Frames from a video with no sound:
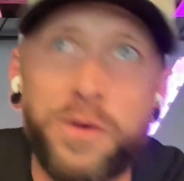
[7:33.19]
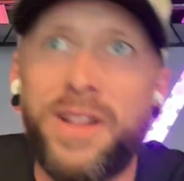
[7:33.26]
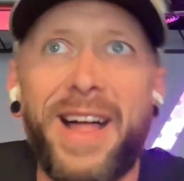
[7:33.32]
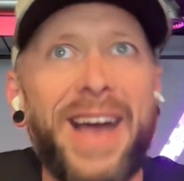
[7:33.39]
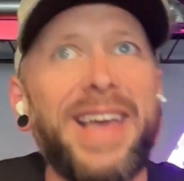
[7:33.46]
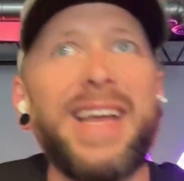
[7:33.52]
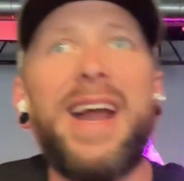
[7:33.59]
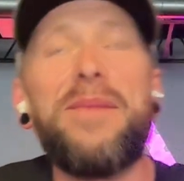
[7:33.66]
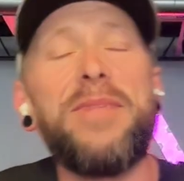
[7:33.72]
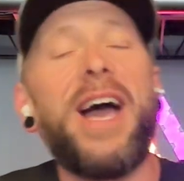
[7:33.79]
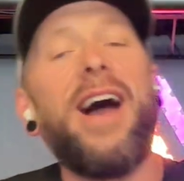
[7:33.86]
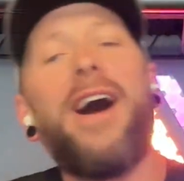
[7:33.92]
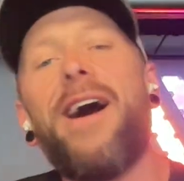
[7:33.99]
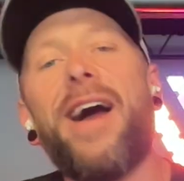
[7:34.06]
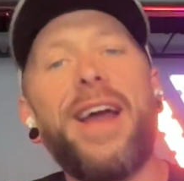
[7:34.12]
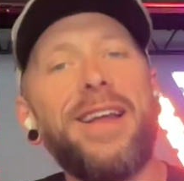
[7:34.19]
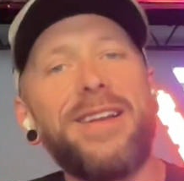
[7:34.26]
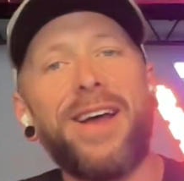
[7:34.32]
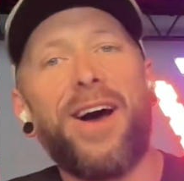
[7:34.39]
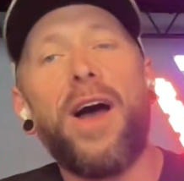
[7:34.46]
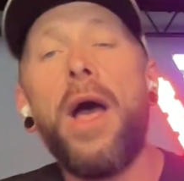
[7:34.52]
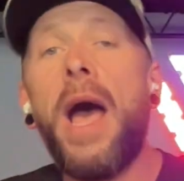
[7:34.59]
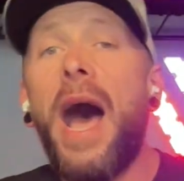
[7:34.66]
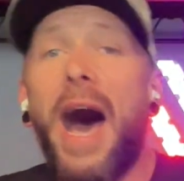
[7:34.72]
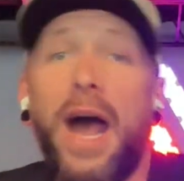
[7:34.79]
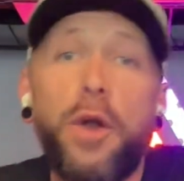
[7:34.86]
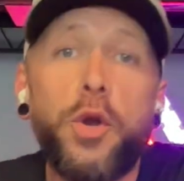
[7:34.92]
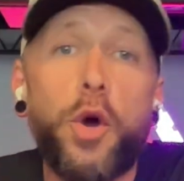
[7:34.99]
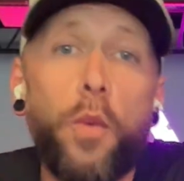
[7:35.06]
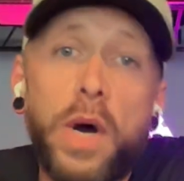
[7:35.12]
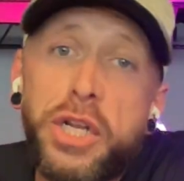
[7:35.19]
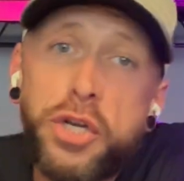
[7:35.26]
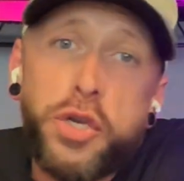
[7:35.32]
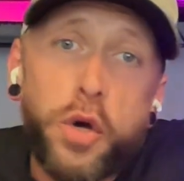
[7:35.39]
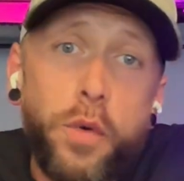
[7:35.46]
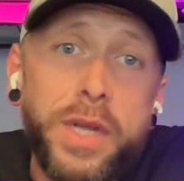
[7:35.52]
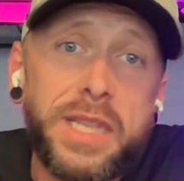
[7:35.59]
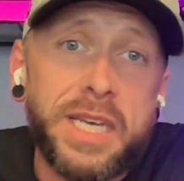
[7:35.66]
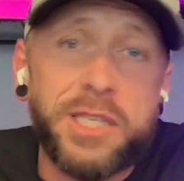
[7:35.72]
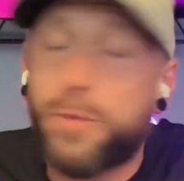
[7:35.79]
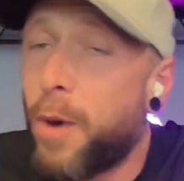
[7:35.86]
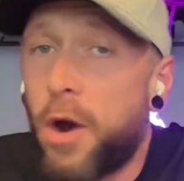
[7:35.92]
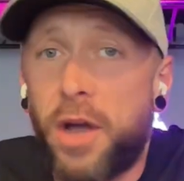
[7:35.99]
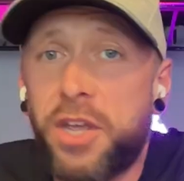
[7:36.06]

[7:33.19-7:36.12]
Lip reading: Like, and I'm like, all right, I don't know what to do with this, bro.